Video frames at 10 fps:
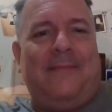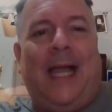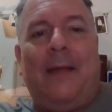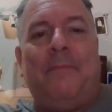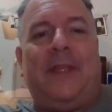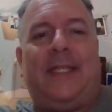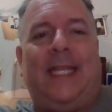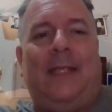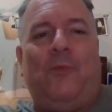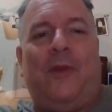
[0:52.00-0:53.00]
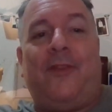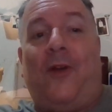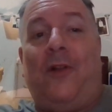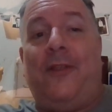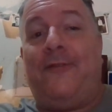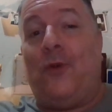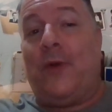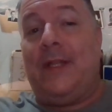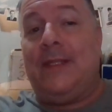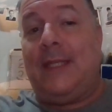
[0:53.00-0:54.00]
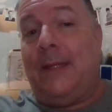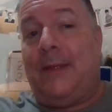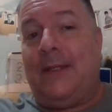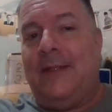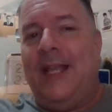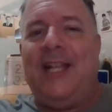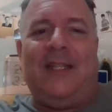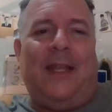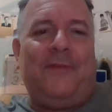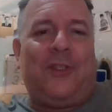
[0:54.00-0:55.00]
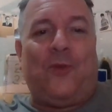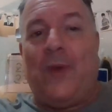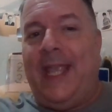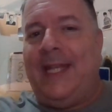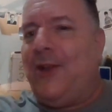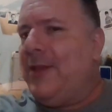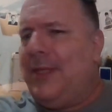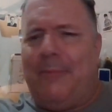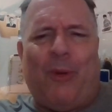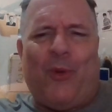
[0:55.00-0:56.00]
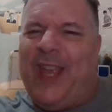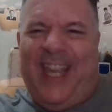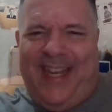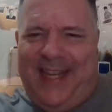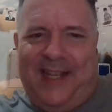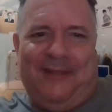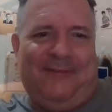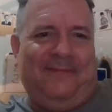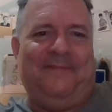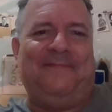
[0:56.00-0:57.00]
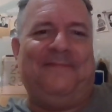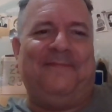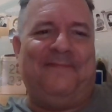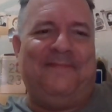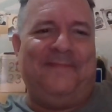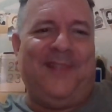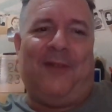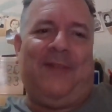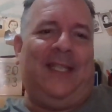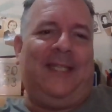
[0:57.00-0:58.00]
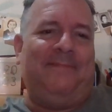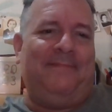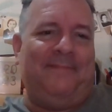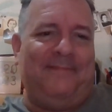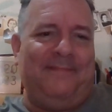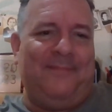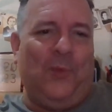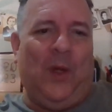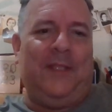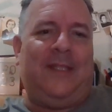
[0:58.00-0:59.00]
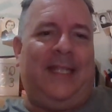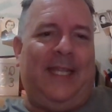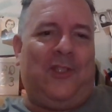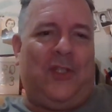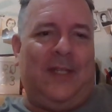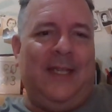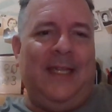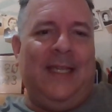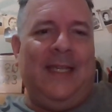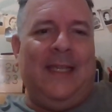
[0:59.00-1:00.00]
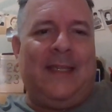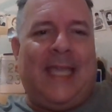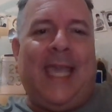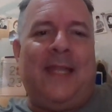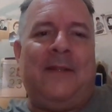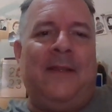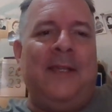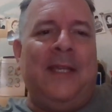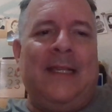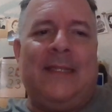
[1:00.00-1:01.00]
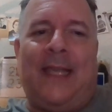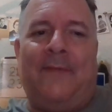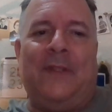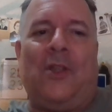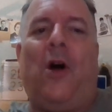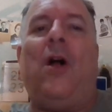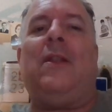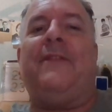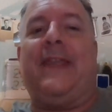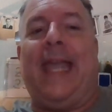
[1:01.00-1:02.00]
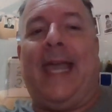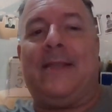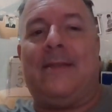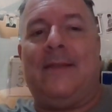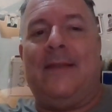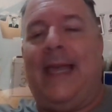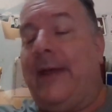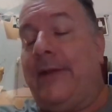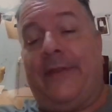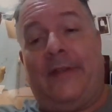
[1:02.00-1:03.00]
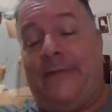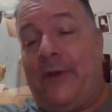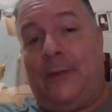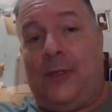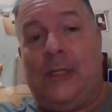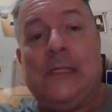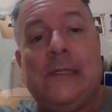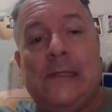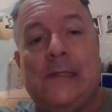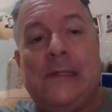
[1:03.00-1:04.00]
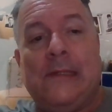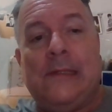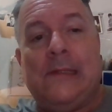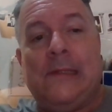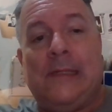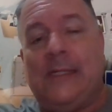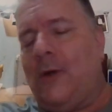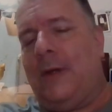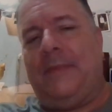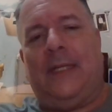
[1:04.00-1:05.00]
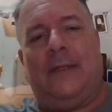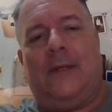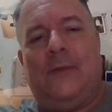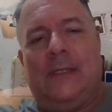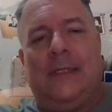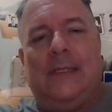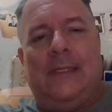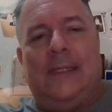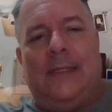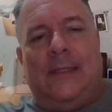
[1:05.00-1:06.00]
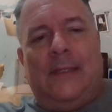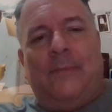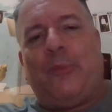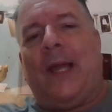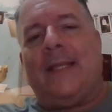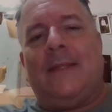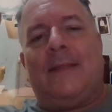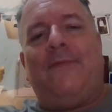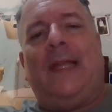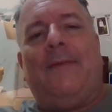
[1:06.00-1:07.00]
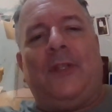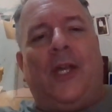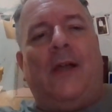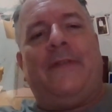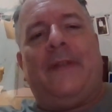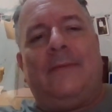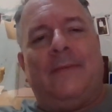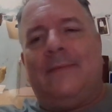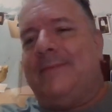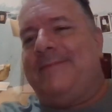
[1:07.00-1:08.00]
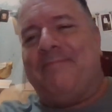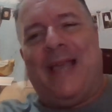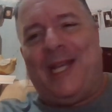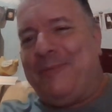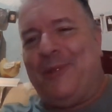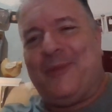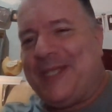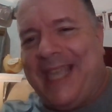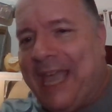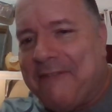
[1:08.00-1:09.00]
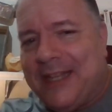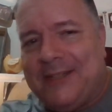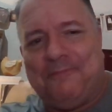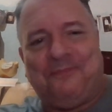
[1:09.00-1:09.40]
I'm the team with all the foreign cinema, loves to rain on the parade. Not really. Once ditched, Ken Siphons all of the gas out of the convertible. No harm done, though. Prices have leveled off, and Malibu is heaven.